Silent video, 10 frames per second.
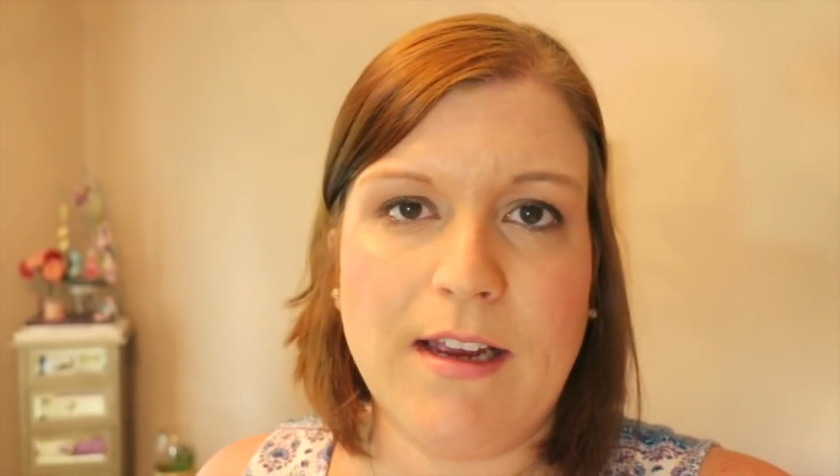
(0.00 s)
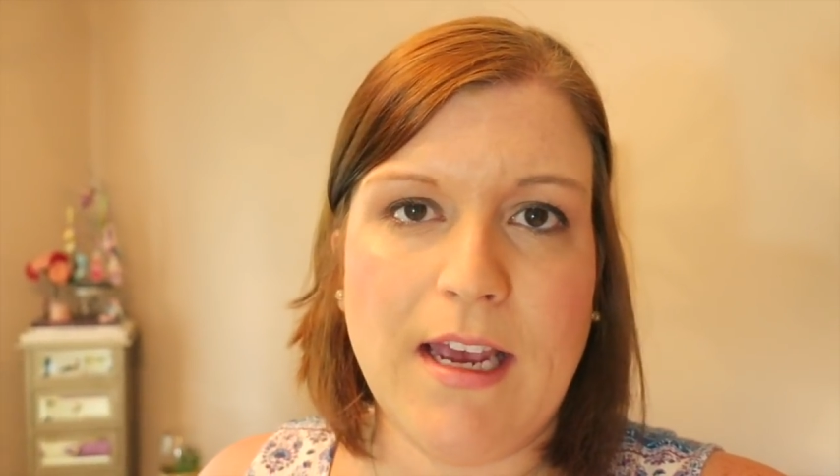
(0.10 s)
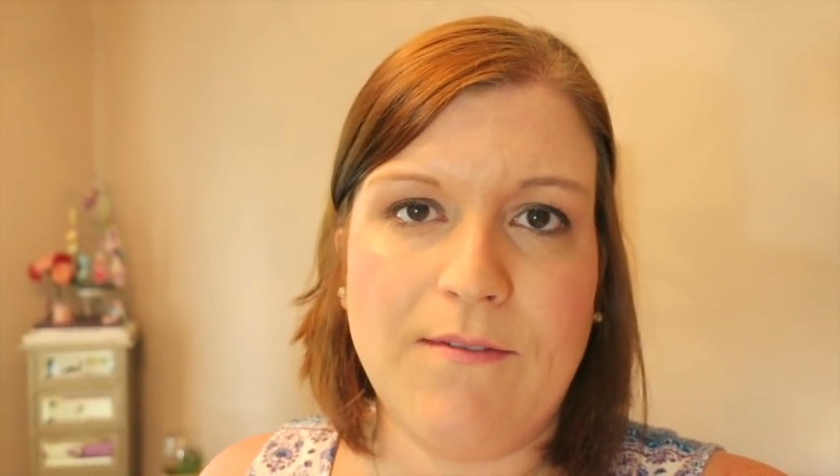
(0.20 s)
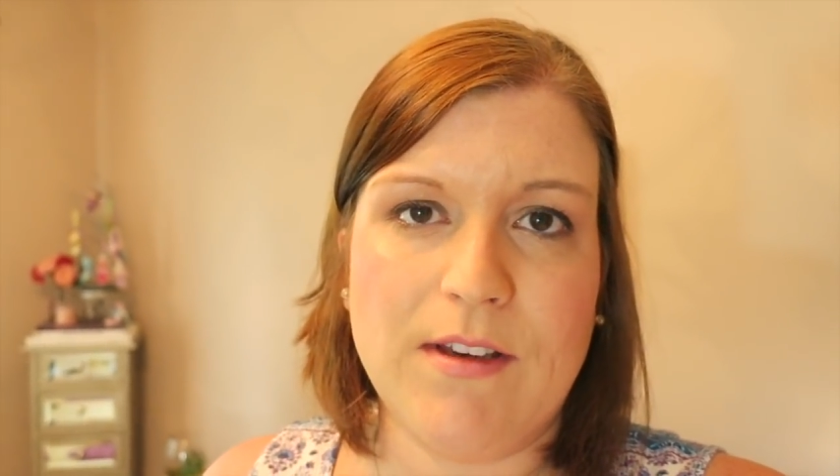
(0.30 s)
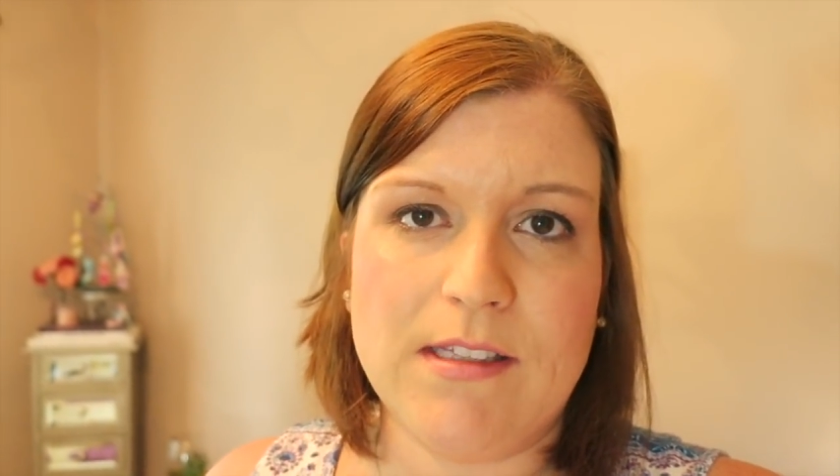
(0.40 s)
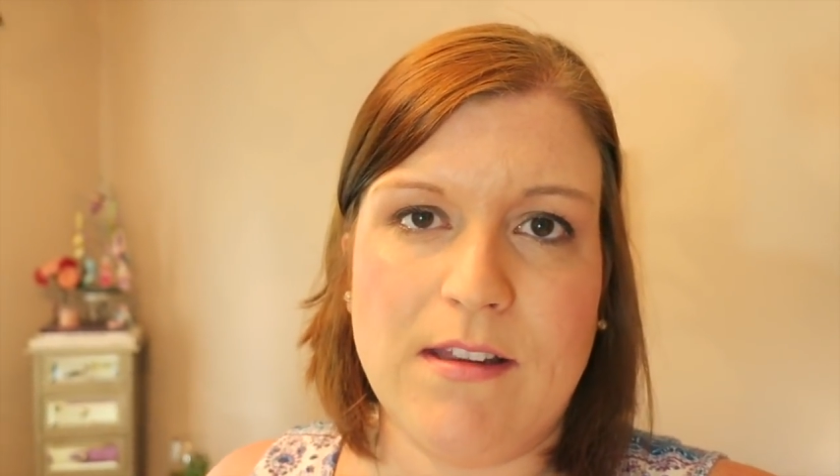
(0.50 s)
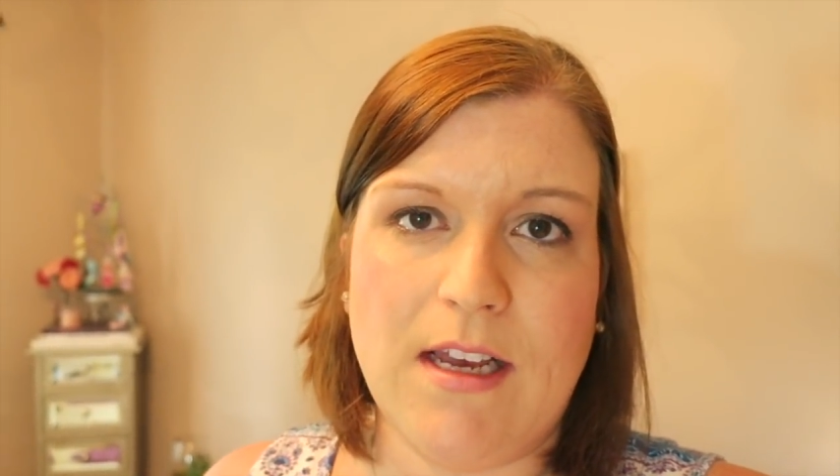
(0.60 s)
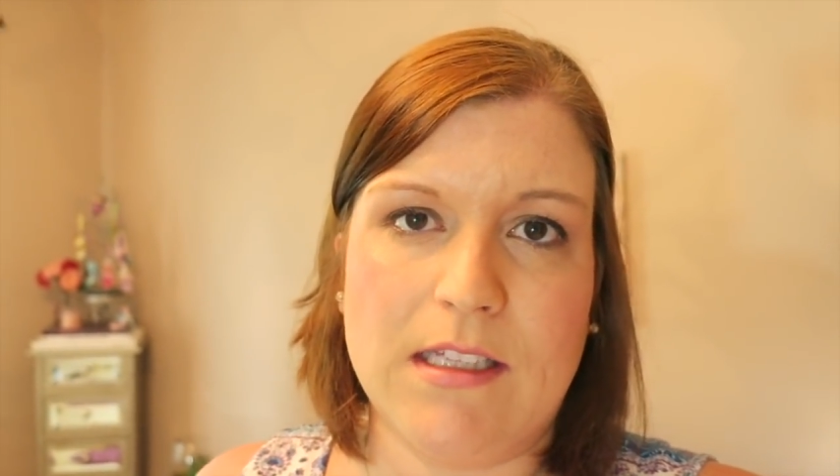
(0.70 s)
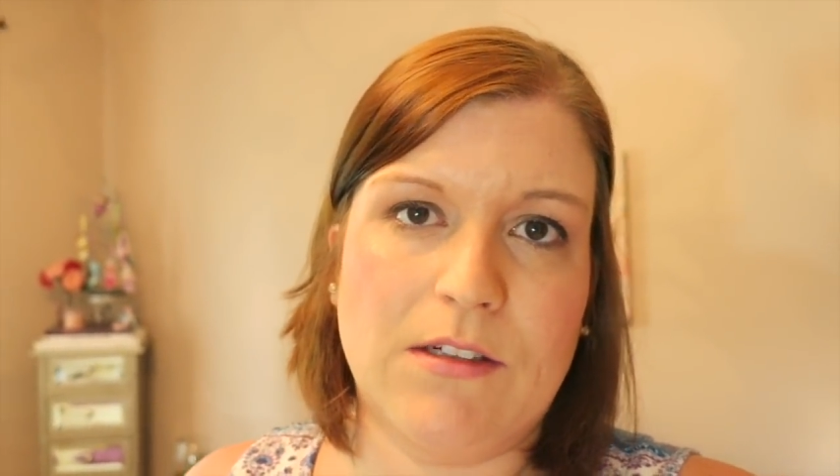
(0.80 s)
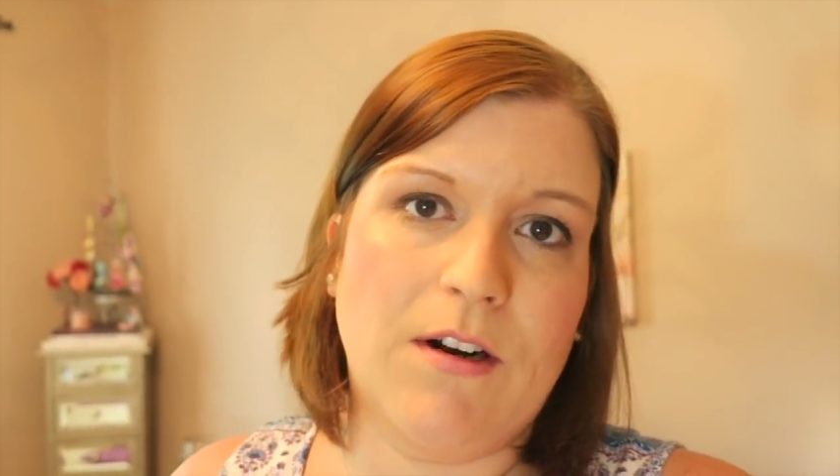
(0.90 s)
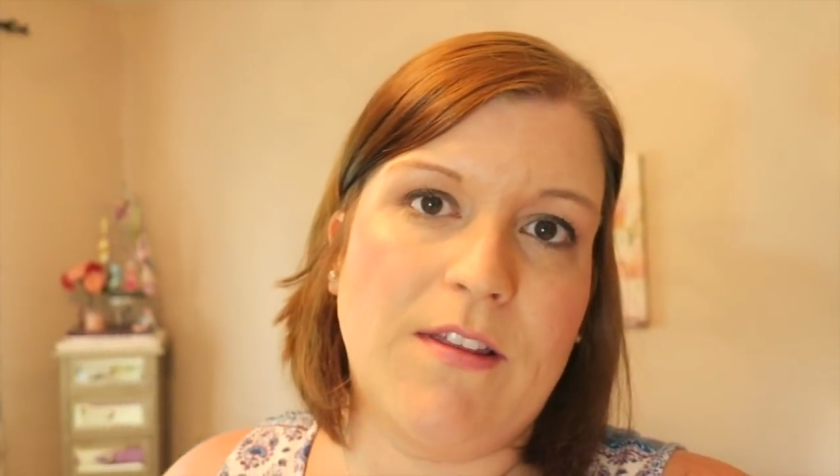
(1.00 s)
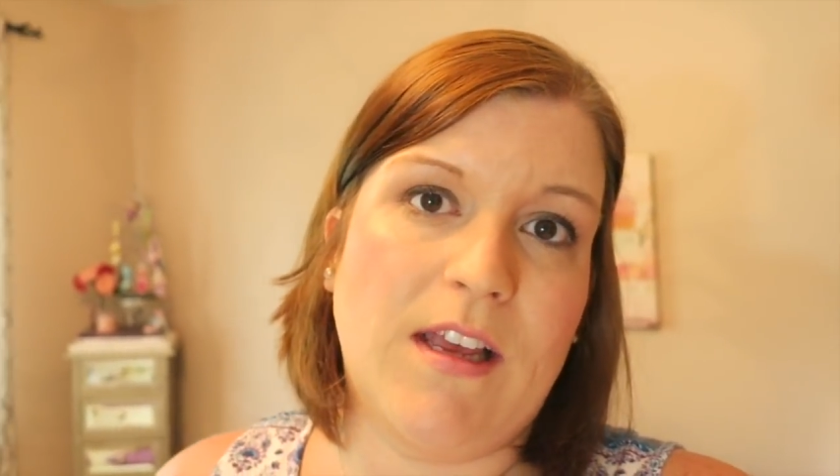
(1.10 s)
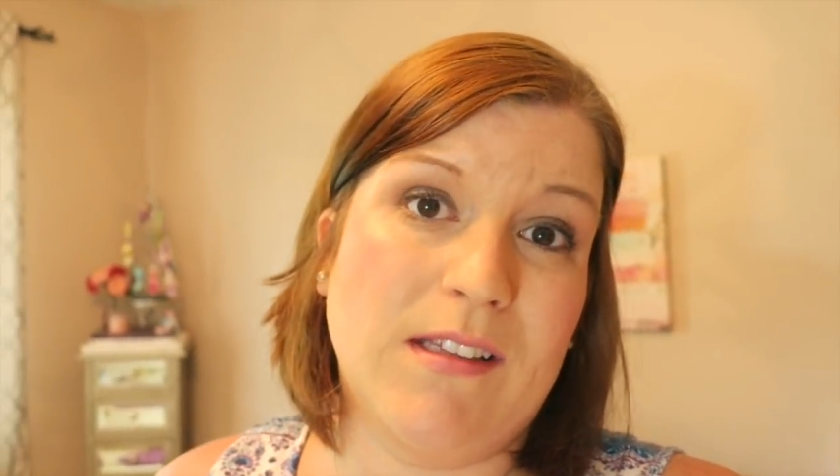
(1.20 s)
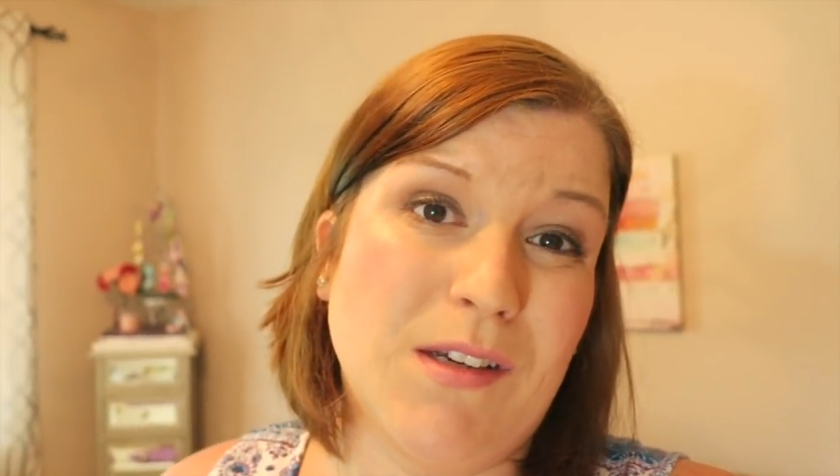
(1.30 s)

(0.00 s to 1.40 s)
canvas and that sort of thing.